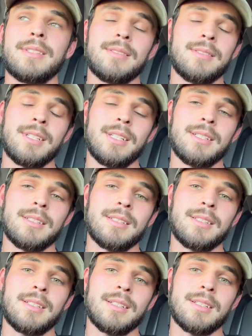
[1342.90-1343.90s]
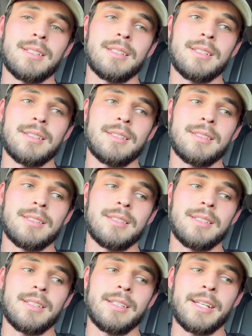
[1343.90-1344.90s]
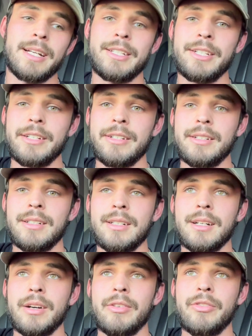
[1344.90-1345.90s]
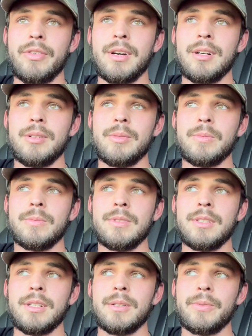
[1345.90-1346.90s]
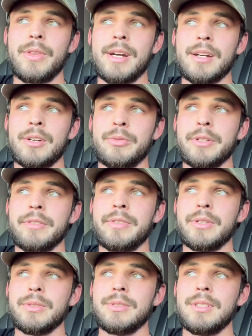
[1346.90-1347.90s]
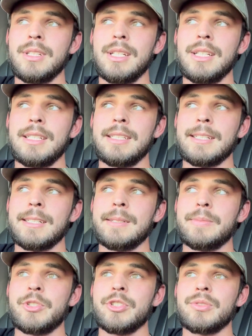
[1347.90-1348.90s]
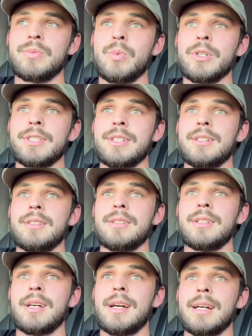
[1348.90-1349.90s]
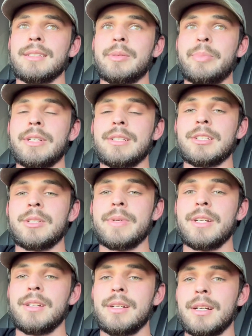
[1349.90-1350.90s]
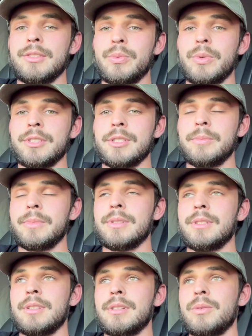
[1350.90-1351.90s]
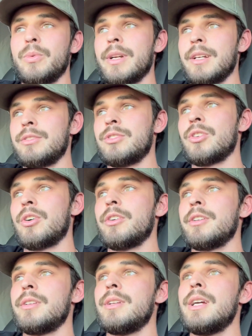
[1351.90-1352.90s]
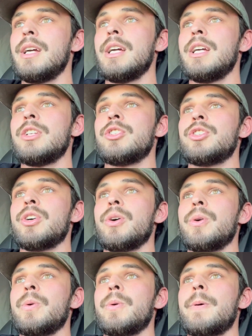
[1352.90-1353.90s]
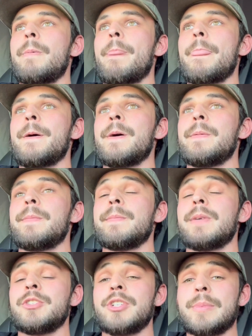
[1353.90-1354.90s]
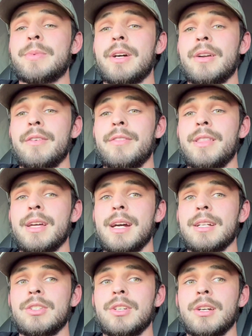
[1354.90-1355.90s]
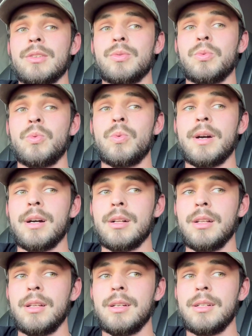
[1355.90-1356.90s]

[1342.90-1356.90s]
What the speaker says: the the the idea of that career field just wasn't as appealing to me as it wasn't when I started. So I dropped out of that as well,